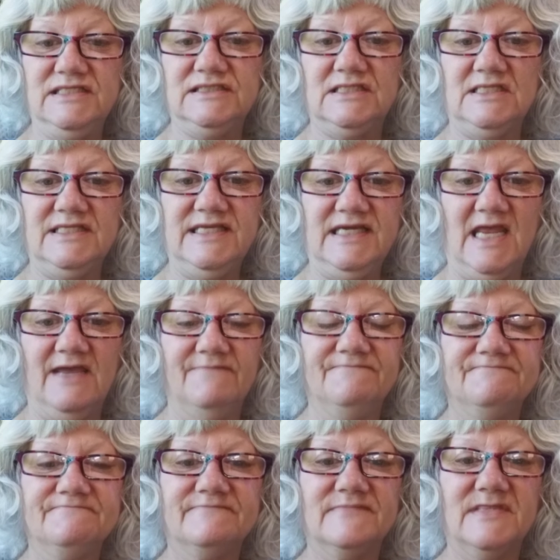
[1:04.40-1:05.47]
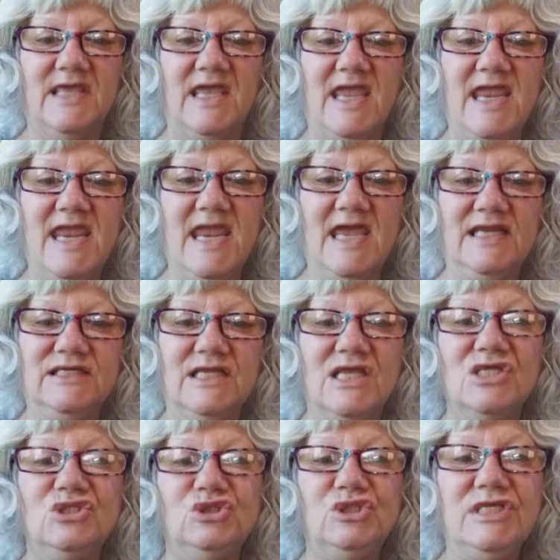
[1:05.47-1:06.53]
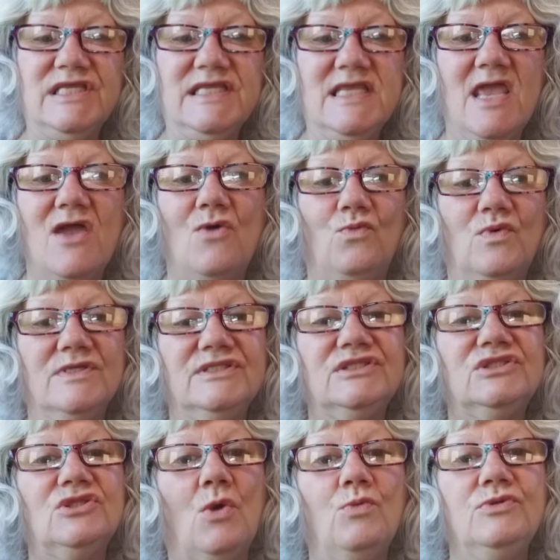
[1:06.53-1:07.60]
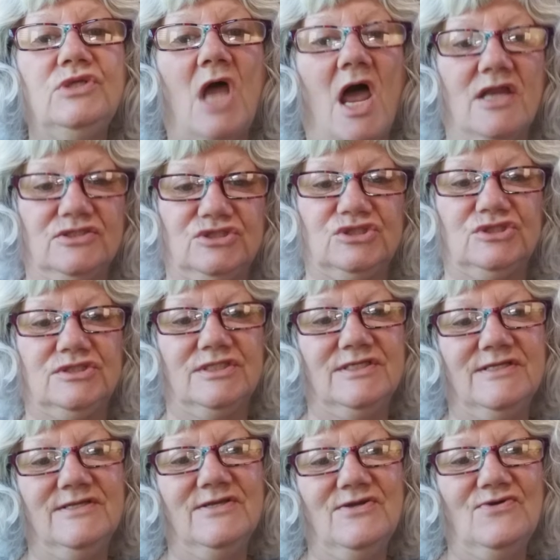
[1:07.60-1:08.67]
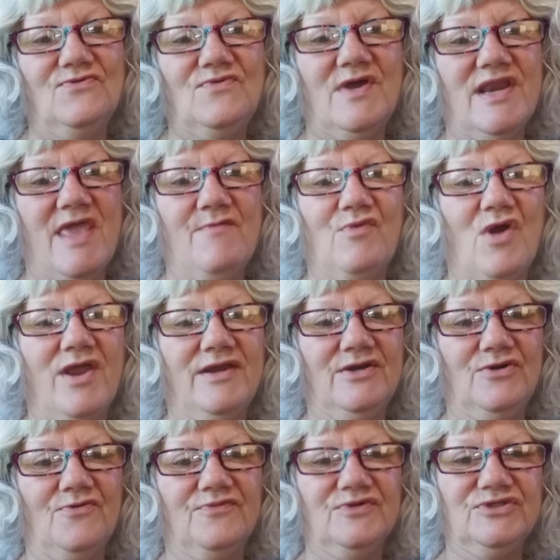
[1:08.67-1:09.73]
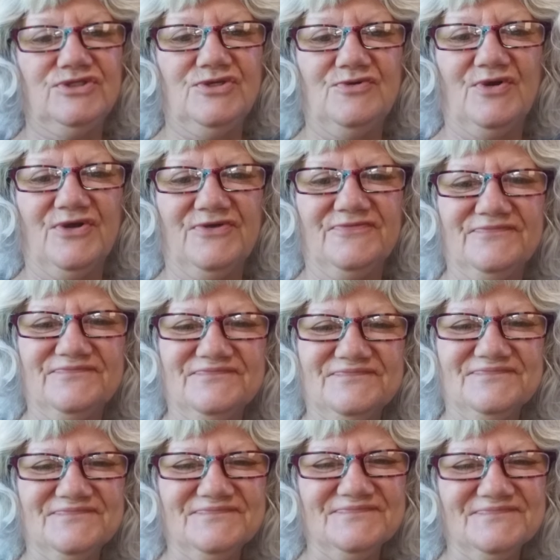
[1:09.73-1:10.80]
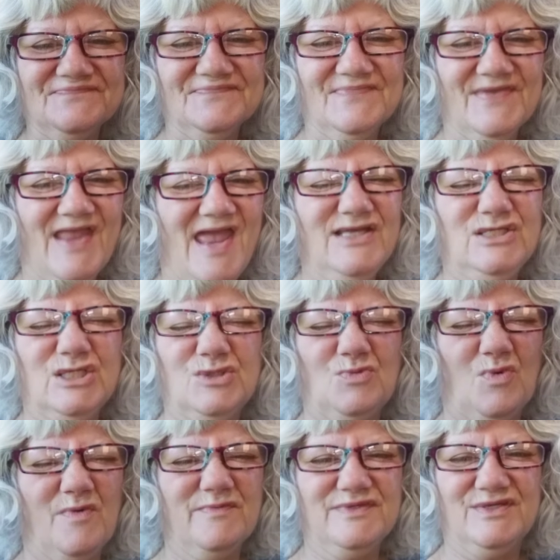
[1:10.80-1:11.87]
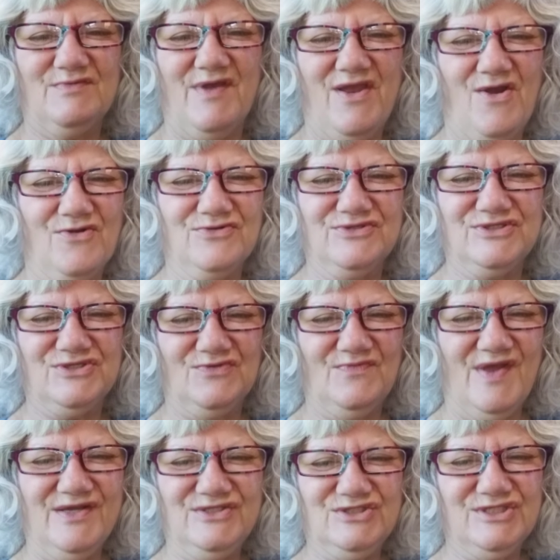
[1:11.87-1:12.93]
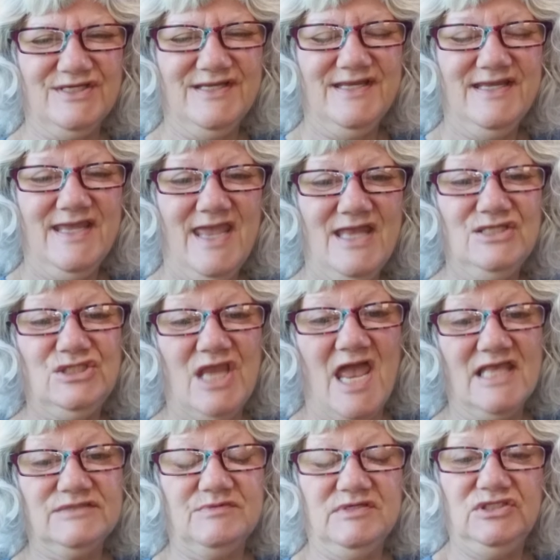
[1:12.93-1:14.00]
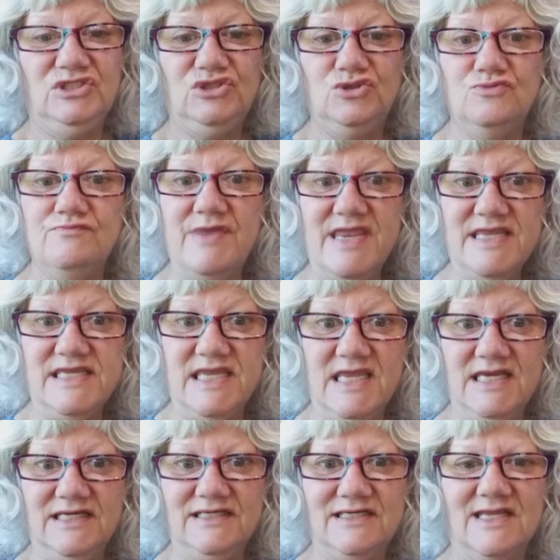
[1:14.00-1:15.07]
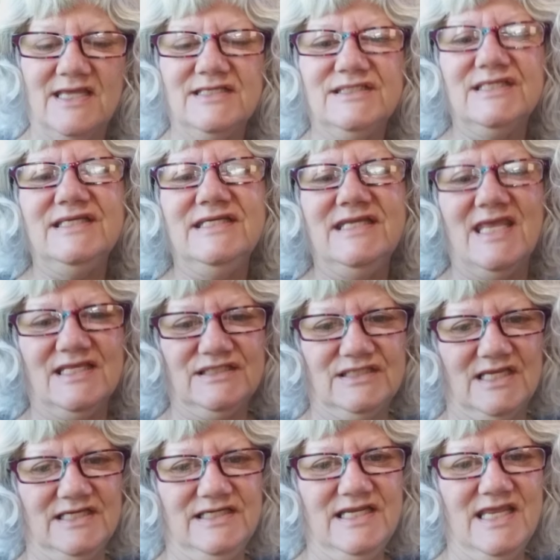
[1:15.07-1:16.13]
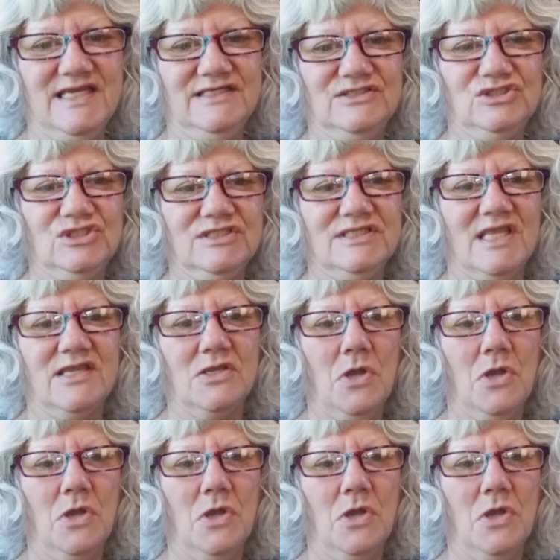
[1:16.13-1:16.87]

Selena. And she was so touched when I brought it over to her. It just warms my heart so much. And she asked me, Did you make it? I said, Yes, I did. She's like,